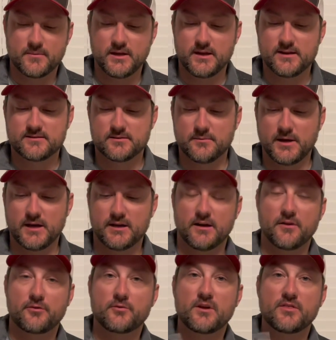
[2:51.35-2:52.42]
It's about
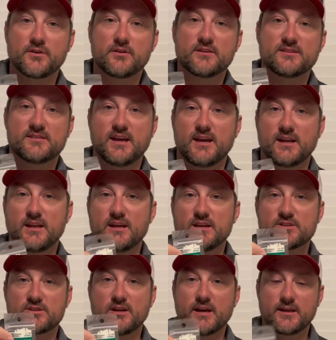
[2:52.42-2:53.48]
a 3/32
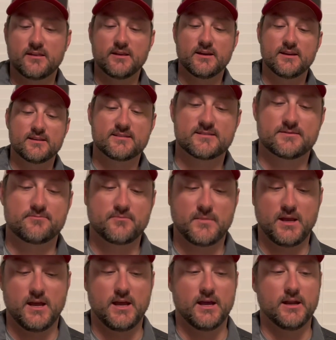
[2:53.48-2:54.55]
inch like this,
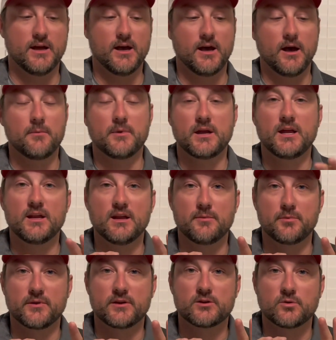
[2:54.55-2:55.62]
and I'm gonna heat it up
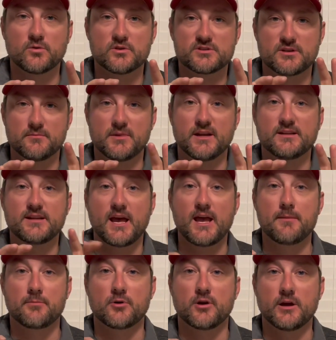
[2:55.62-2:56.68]
with a torch. I'm gonna
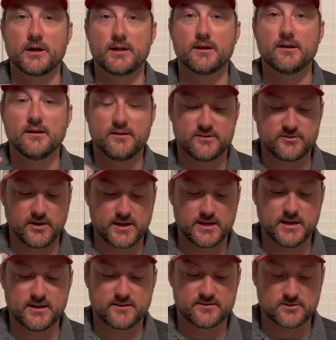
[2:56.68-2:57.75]
taper it so I can
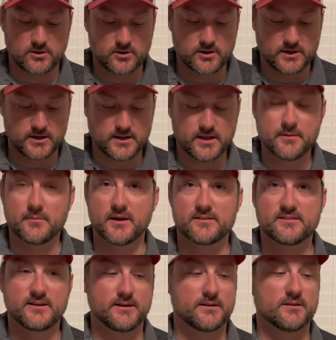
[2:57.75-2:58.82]
get it started in my
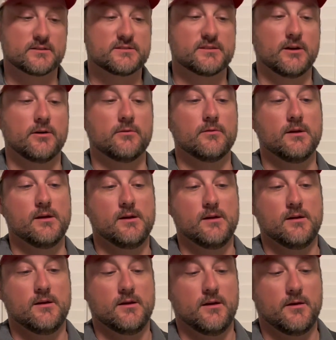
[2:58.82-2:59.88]
sinker. So
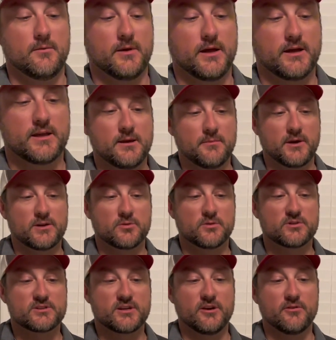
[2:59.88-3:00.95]
I'm gonna get my
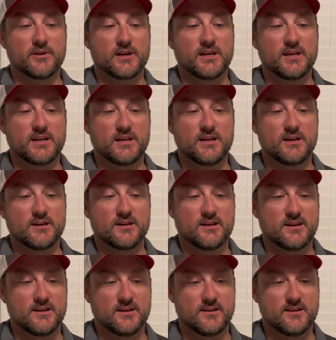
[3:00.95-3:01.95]
torch going again here.